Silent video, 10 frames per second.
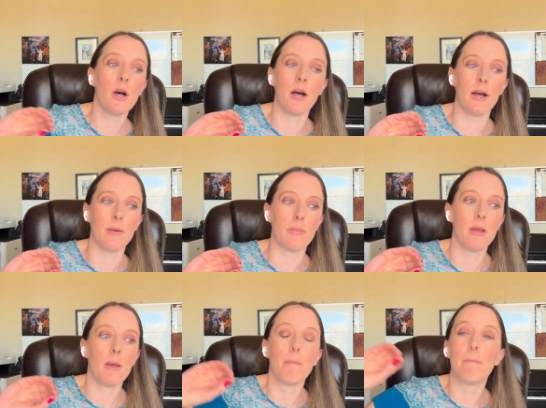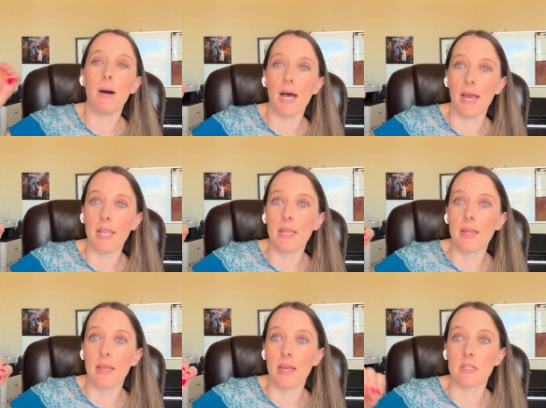but
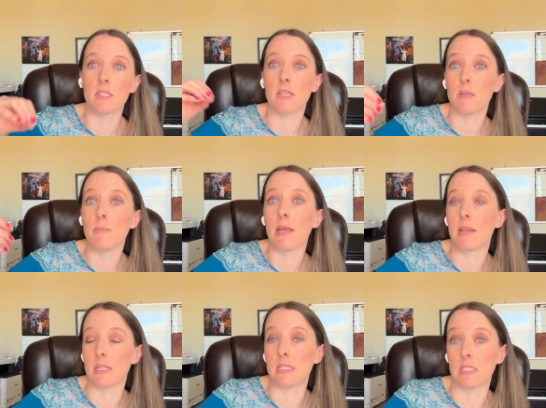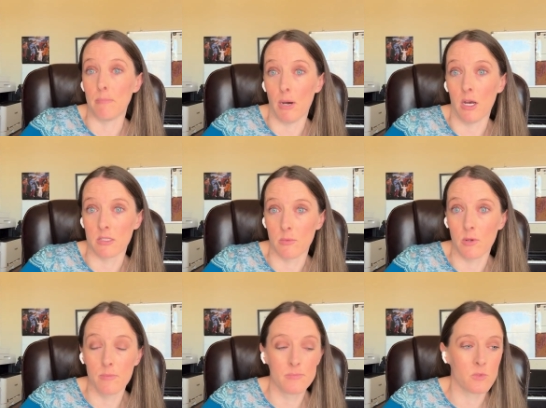it doesn't mean that it's
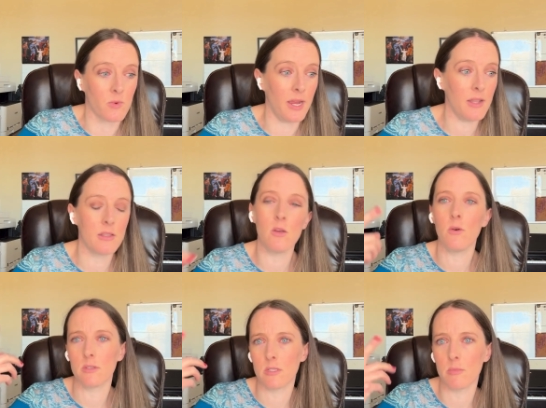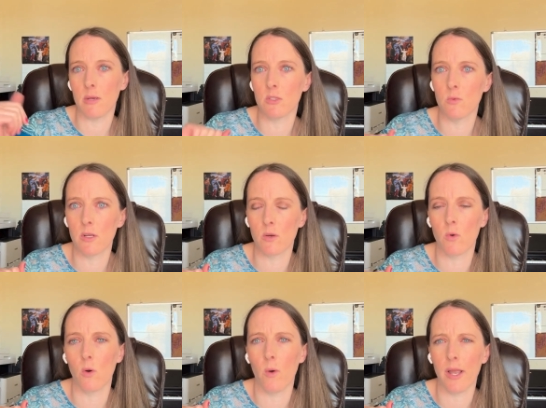impossible, right? And sometimes you wonder,
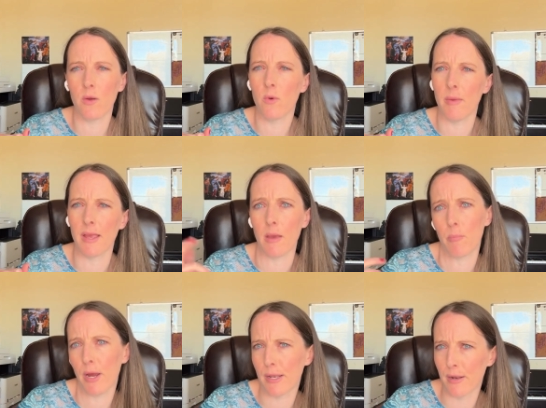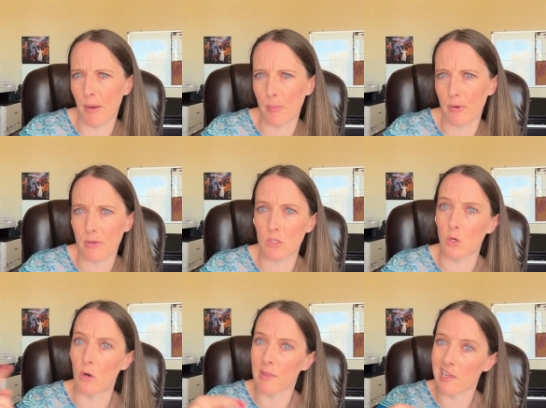well, why do women get pregnant on birth
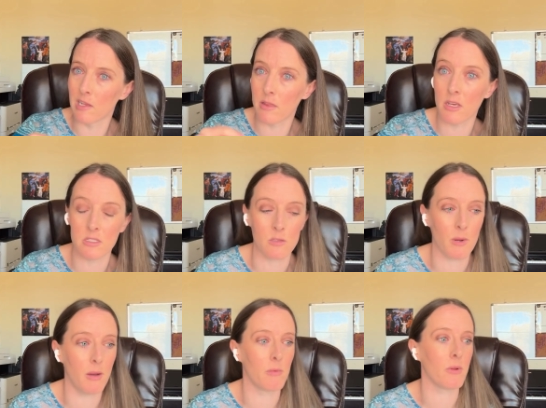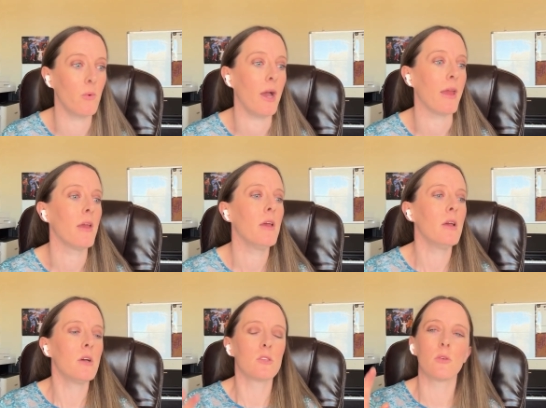control? This is probably why.
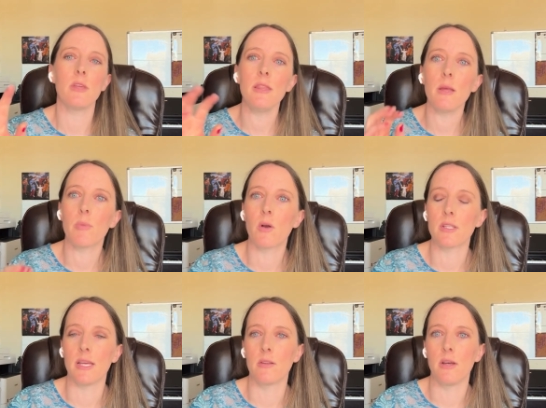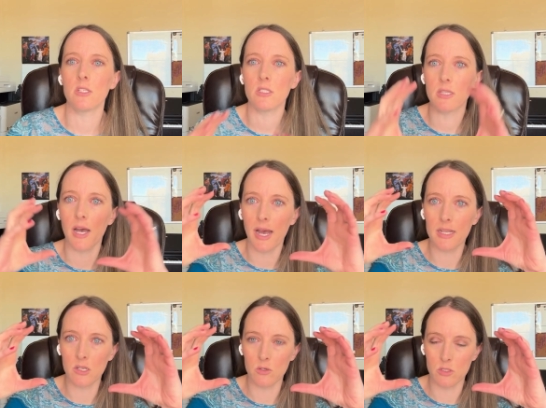So then they broke it down, not just the high
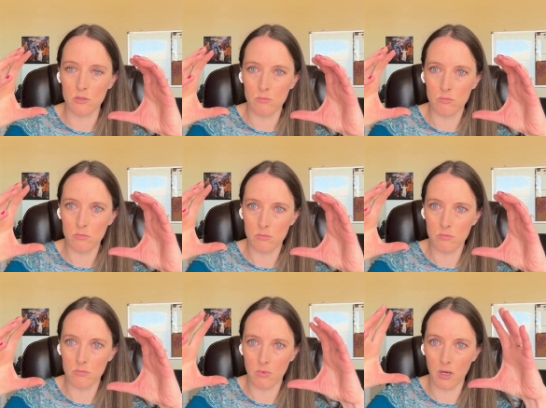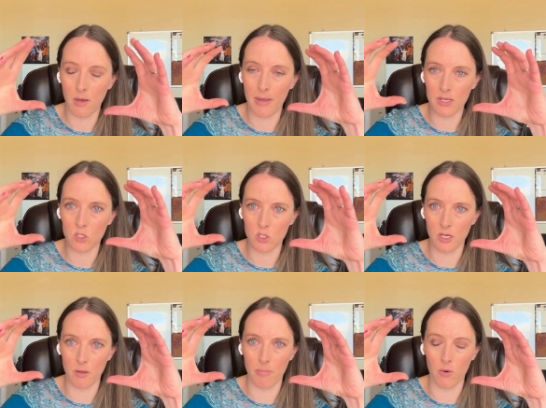dose estrogen
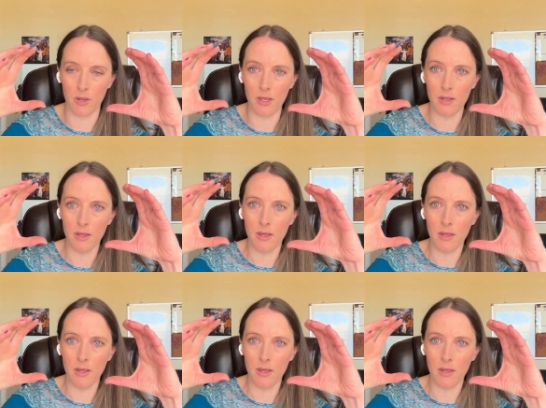component,